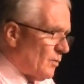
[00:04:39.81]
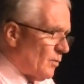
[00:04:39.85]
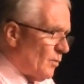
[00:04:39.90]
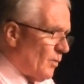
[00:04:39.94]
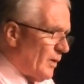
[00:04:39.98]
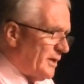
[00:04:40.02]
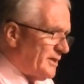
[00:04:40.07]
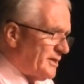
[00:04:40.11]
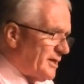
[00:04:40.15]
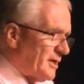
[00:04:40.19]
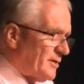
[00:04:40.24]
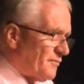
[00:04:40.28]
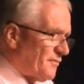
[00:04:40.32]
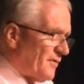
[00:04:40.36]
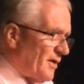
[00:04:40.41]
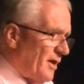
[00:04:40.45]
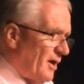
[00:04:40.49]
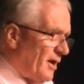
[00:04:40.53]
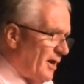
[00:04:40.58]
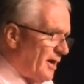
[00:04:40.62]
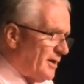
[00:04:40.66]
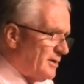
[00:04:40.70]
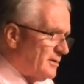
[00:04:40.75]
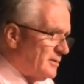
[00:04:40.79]
we'd get a
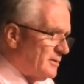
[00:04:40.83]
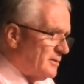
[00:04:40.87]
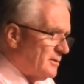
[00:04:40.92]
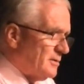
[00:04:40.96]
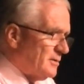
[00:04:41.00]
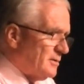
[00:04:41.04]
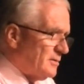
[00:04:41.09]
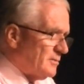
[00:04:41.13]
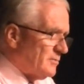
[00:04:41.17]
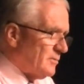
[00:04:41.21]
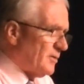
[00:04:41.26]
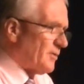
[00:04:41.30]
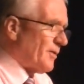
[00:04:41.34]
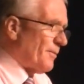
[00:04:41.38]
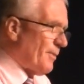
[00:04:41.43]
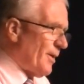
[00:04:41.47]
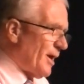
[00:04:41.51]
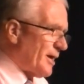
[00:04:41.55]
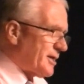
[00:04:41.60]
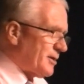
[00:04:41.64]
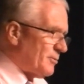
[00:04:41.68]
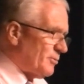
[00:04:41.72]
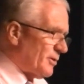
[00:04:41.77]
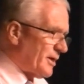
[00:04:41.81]
fine. Well, the
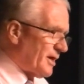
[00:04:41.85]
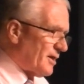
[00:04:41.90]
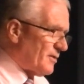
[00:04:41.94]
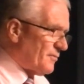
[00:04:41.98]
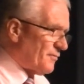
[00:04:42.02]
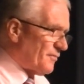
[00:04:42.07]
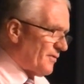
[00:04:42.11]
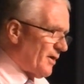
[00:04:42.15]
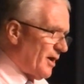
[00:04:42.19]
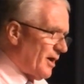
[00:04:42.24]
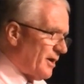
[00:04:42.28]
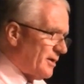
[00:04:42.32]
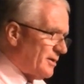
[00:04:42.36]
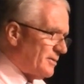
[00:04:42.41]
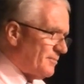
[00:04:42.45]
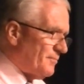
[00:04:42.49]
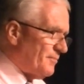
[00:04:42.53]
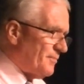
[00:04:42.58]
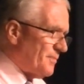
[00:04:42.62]
bikie will get a fine.